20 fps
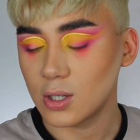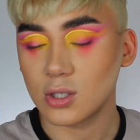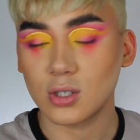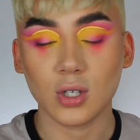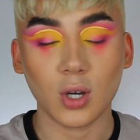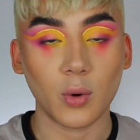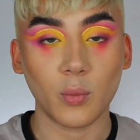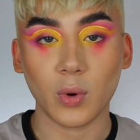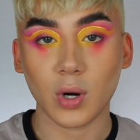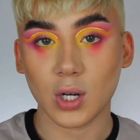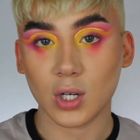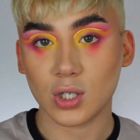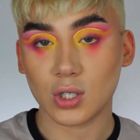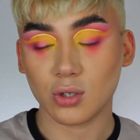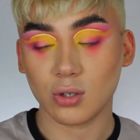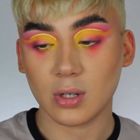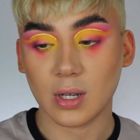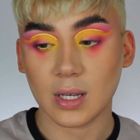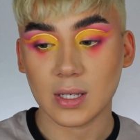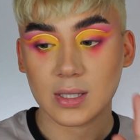So I wanted to
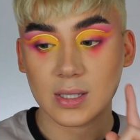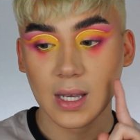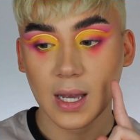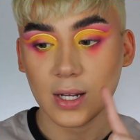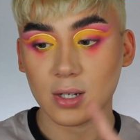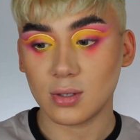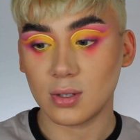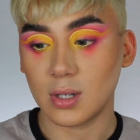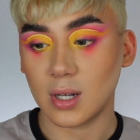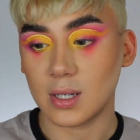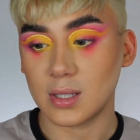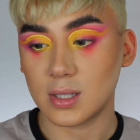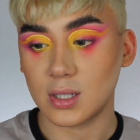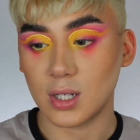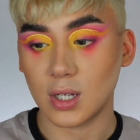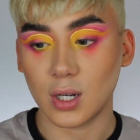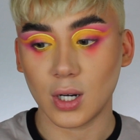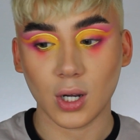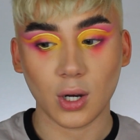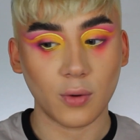show you guys that, so you guys
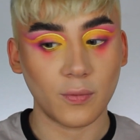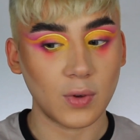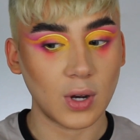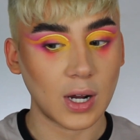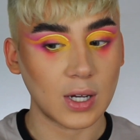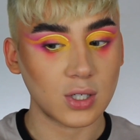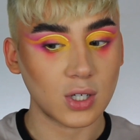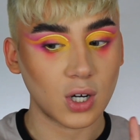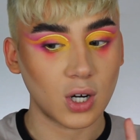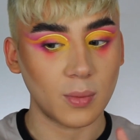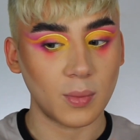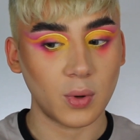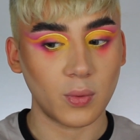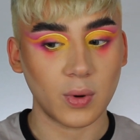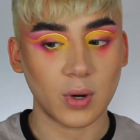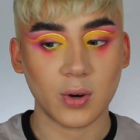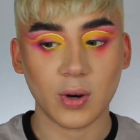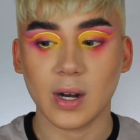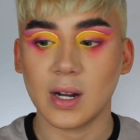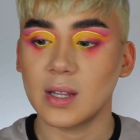to know if you guys are going to be
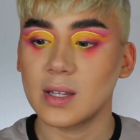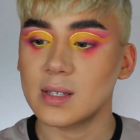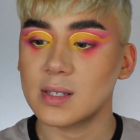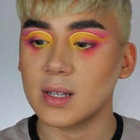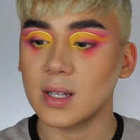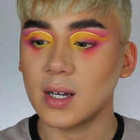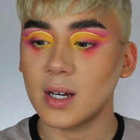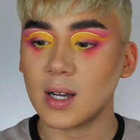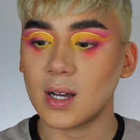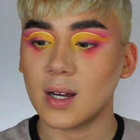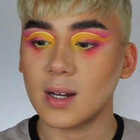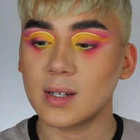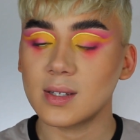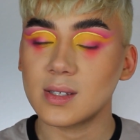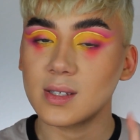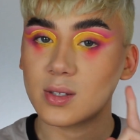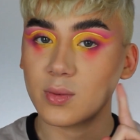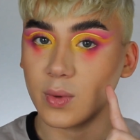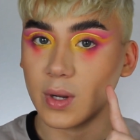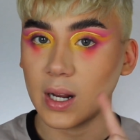recreating this look. And
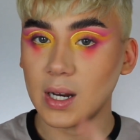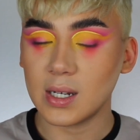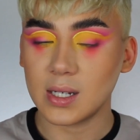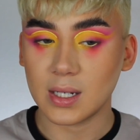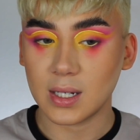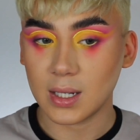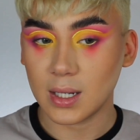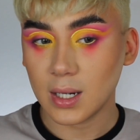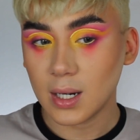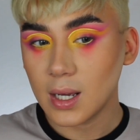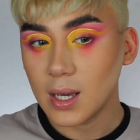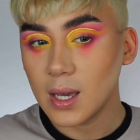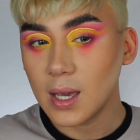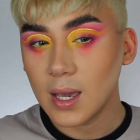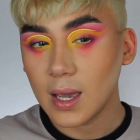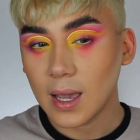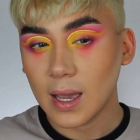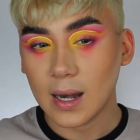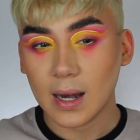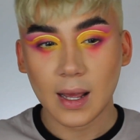this is what I did.
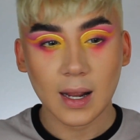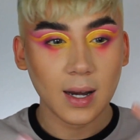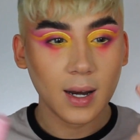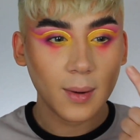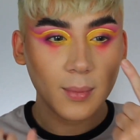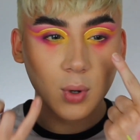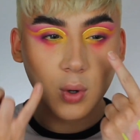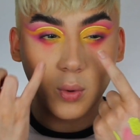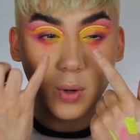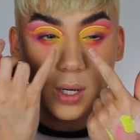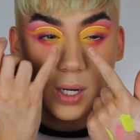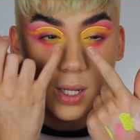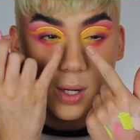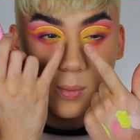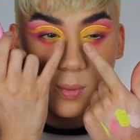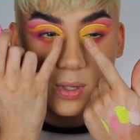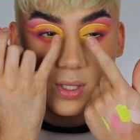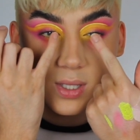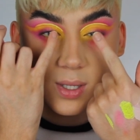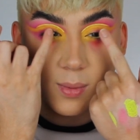And I ended up going
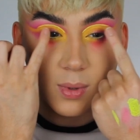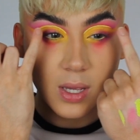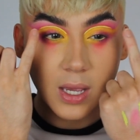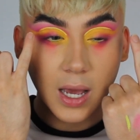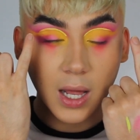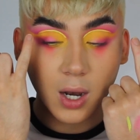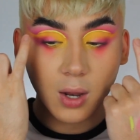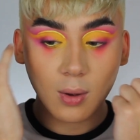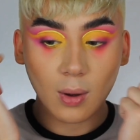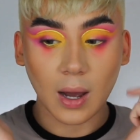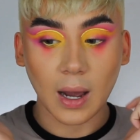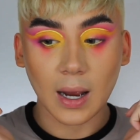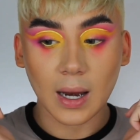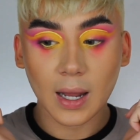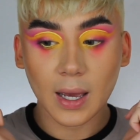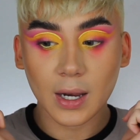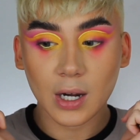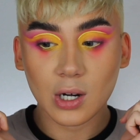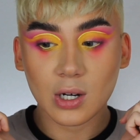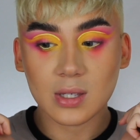in with some yellow
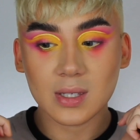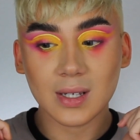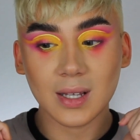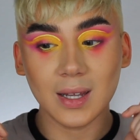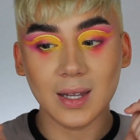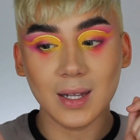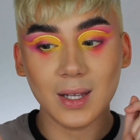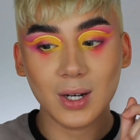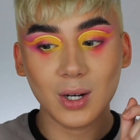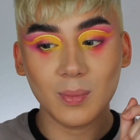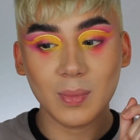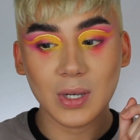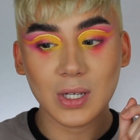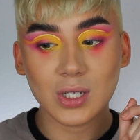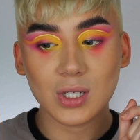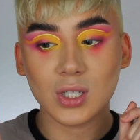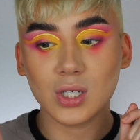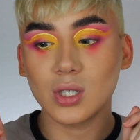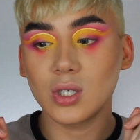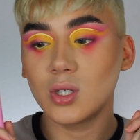eyeliner. It's a little
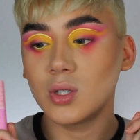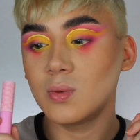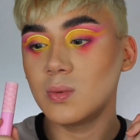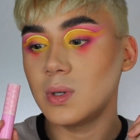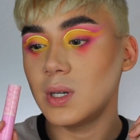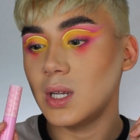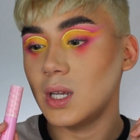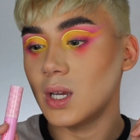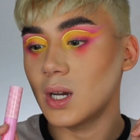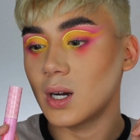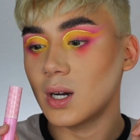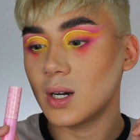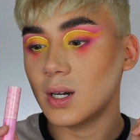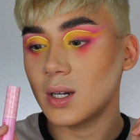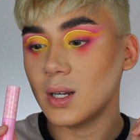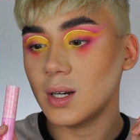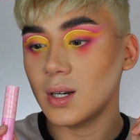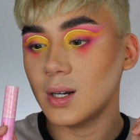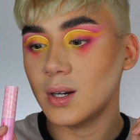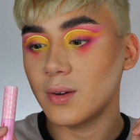bit too
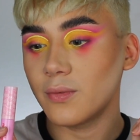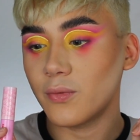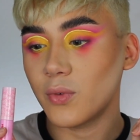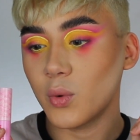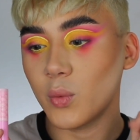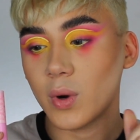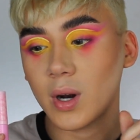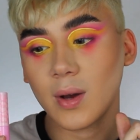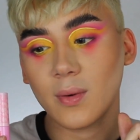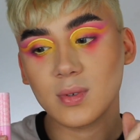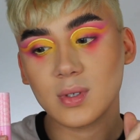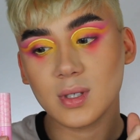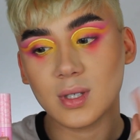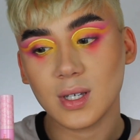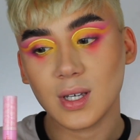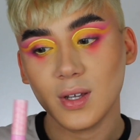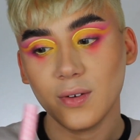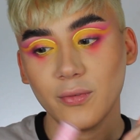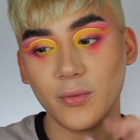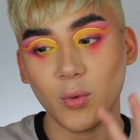neon for what I was
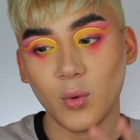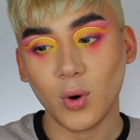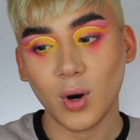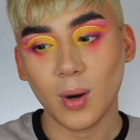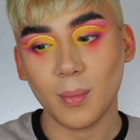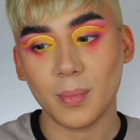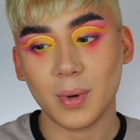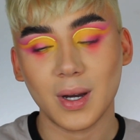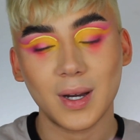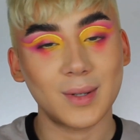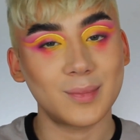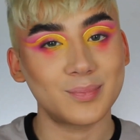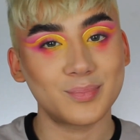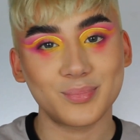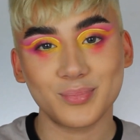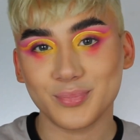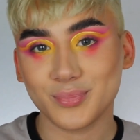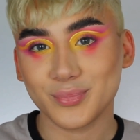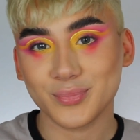looking for, but